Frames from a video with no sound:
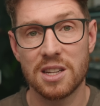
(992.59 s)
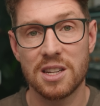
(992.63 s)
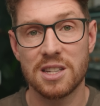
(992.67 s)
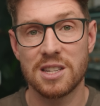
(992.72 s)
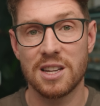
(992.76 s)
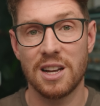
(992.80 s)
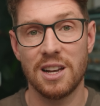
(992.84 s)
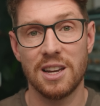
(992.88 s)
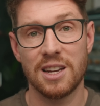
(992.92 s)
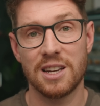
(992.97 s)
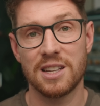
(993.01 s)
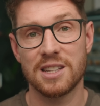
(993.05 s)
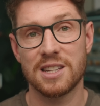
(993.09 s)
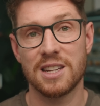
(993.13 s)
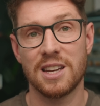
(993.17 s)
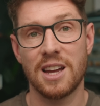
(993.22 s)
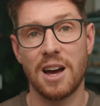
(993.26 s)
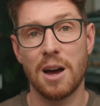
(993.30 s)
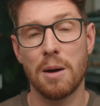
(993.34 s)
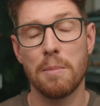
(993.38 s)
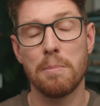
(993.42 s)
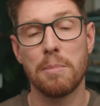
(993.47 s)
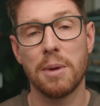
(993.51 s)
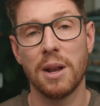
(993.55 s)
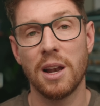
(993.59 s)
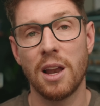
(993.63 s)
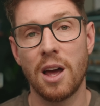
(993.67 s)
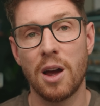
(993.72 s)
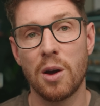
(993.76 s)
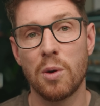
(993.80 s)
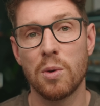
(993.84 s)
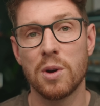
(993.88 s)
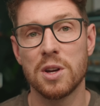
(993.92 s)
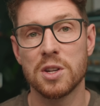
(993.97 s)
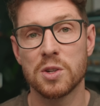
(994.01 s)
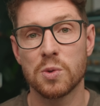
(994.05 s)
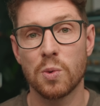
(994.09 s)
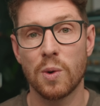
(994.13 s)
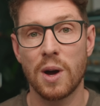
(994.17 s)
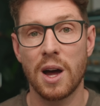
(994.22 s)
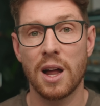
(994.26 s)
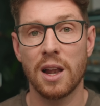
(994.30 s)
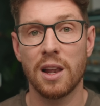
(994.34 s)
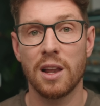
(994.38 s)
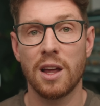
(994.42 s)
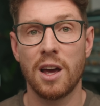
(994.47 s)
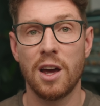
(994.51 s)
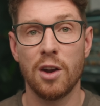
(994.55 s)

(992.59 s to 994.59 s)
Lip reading: There's a link to that below as well.